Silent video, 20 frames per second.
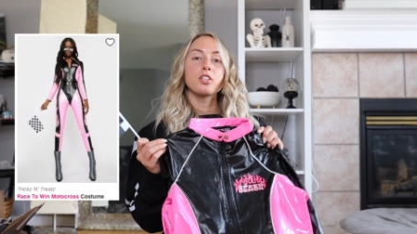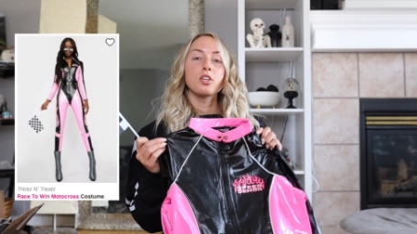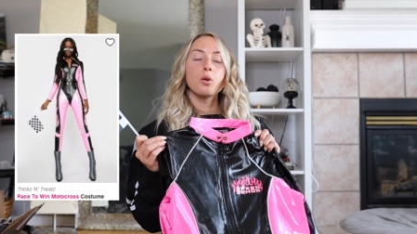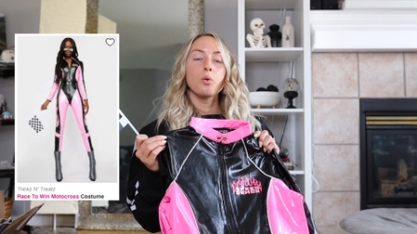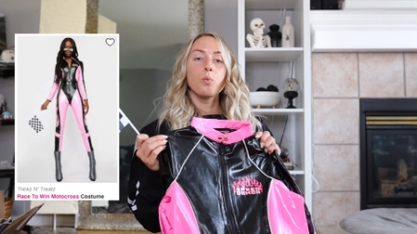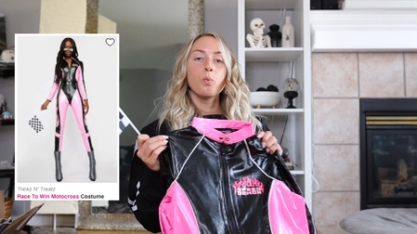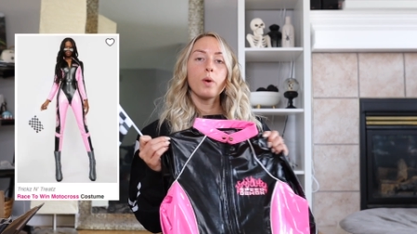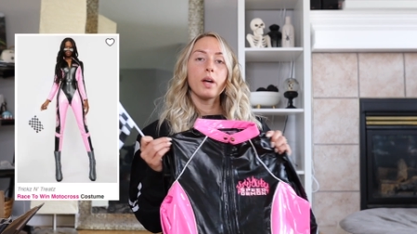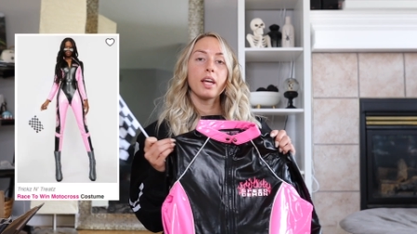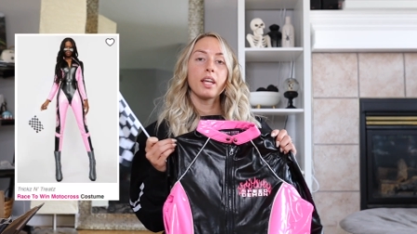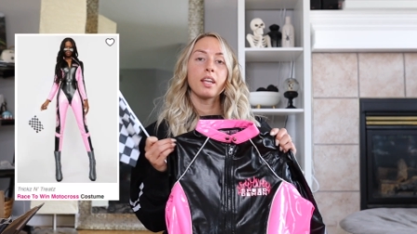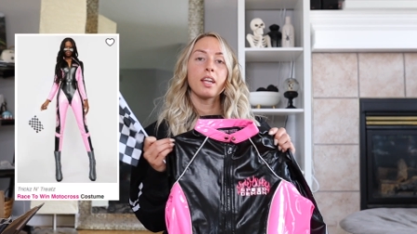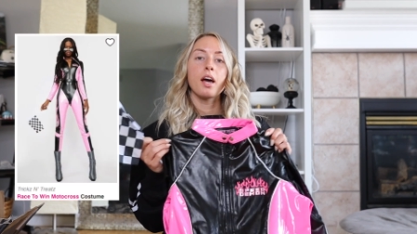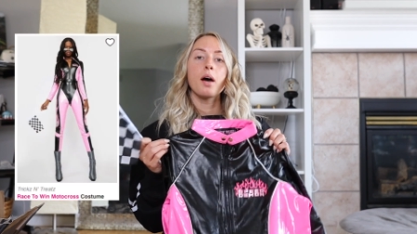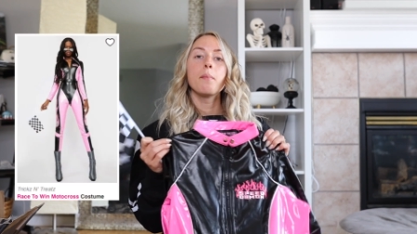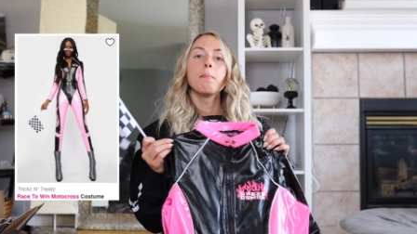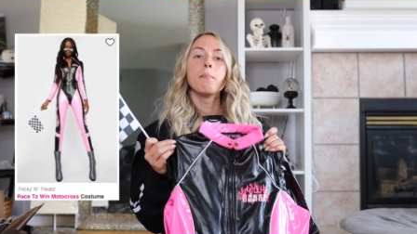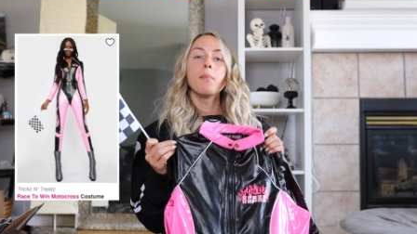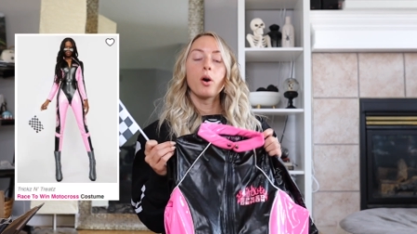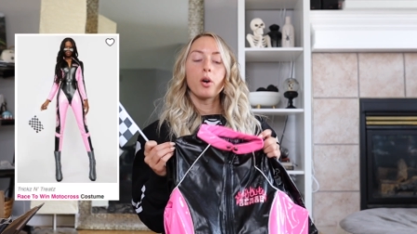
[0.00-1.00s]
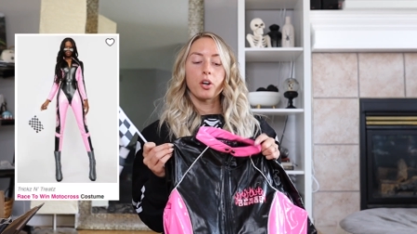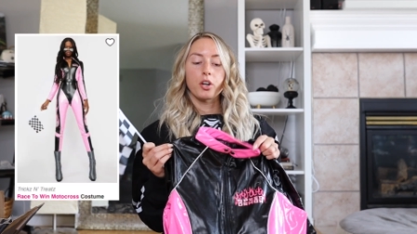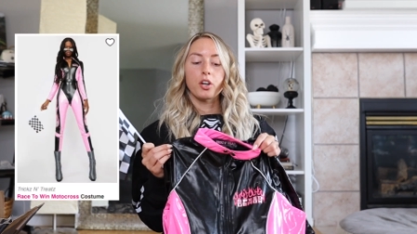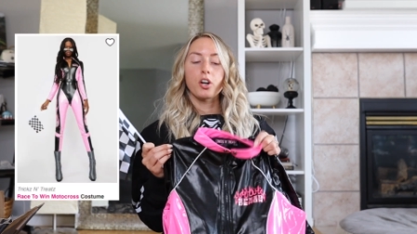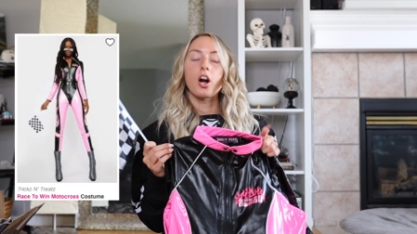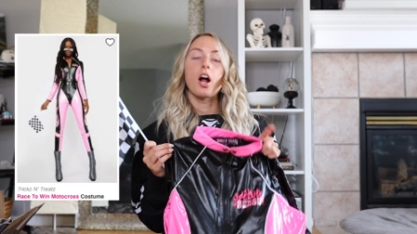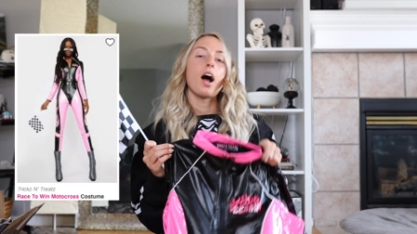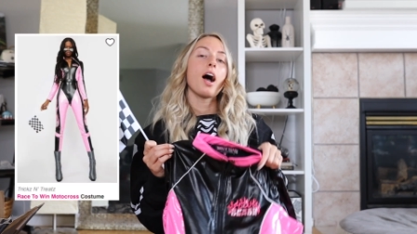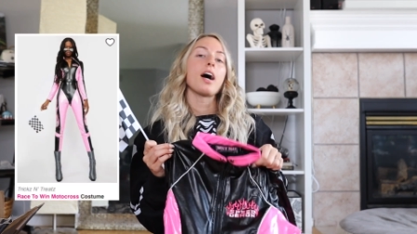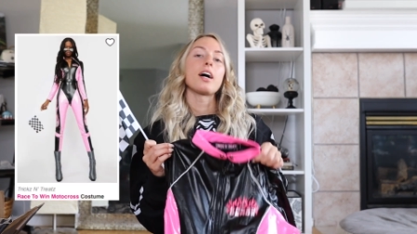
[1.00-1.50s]
to Win
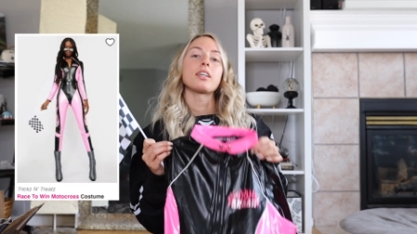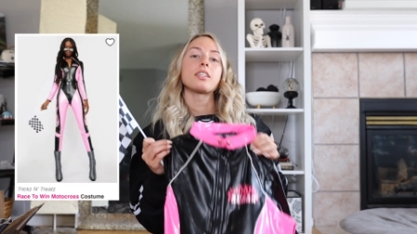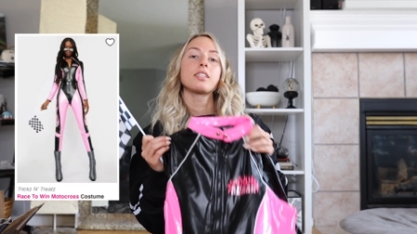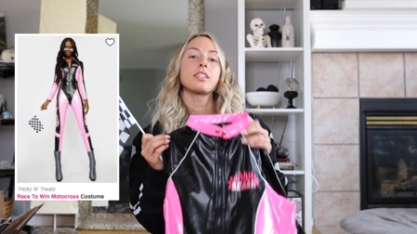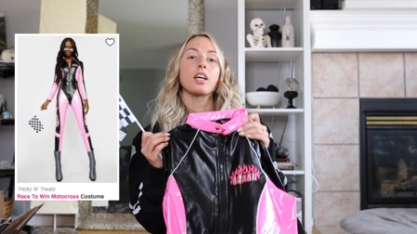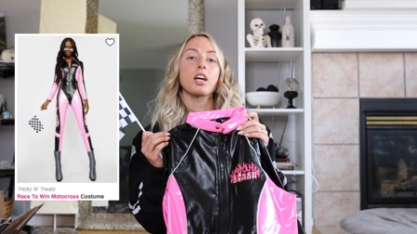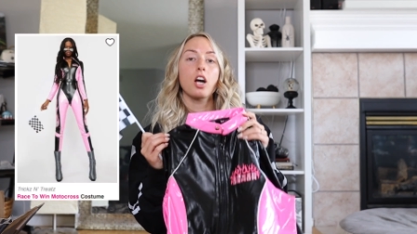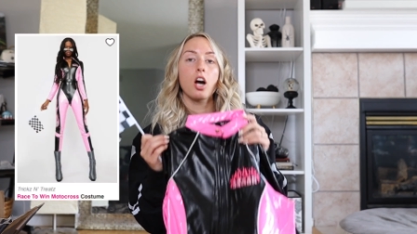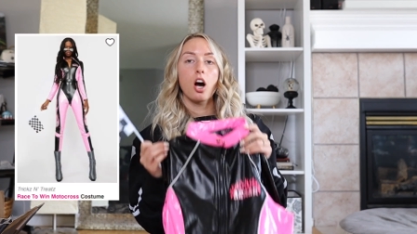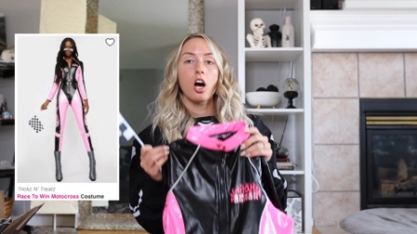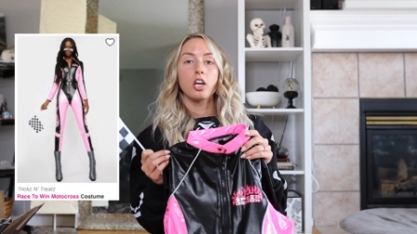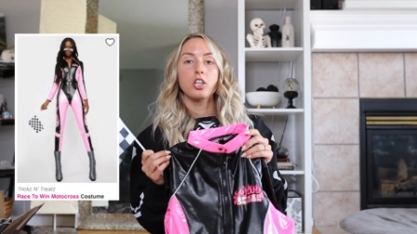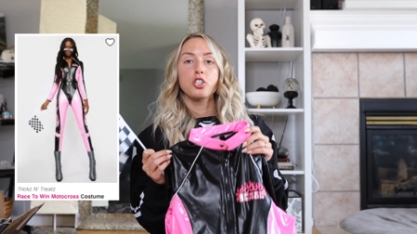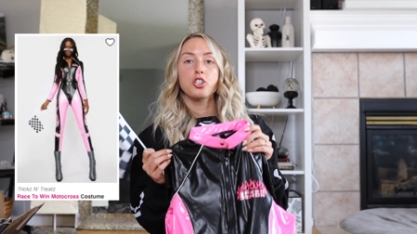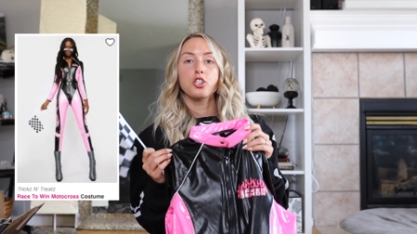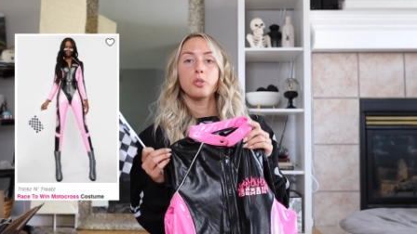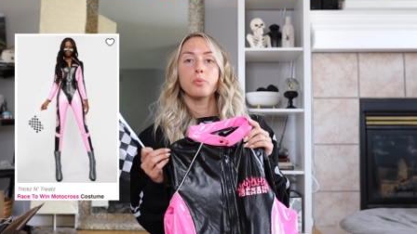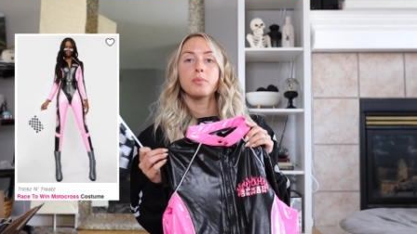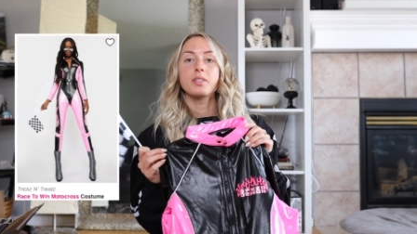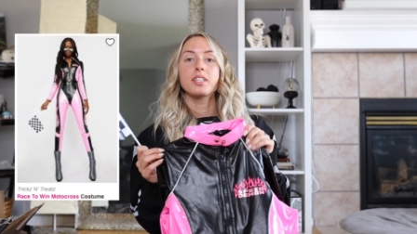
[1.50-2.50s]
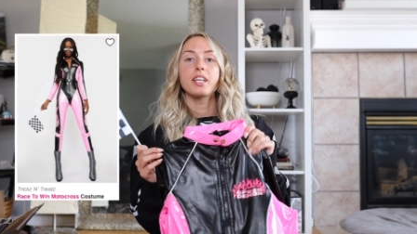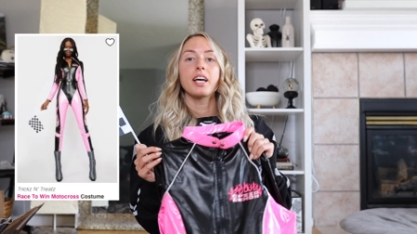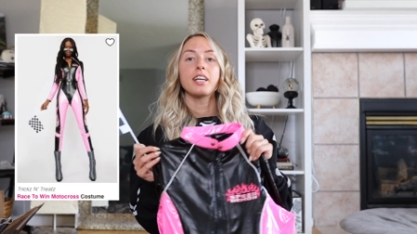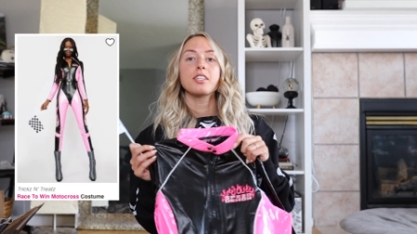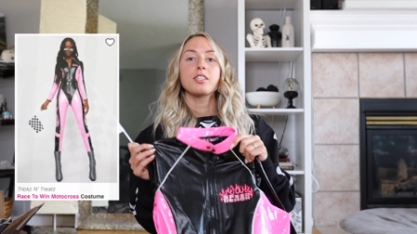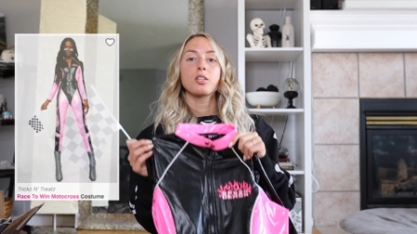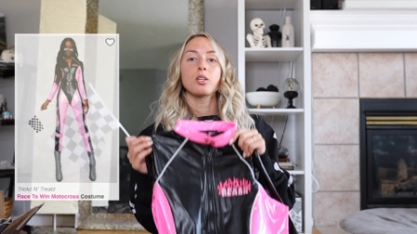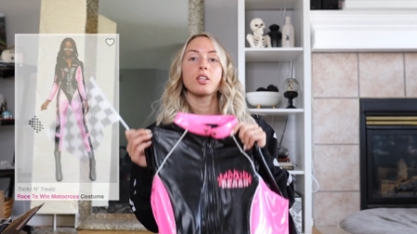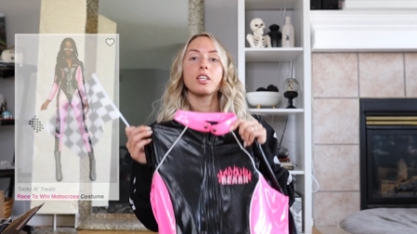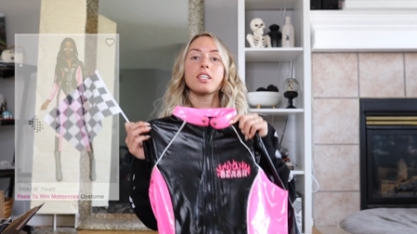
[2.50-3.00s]
Motocross costume
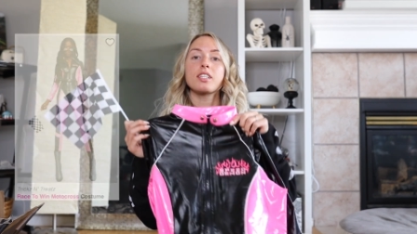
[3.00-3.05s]
set. So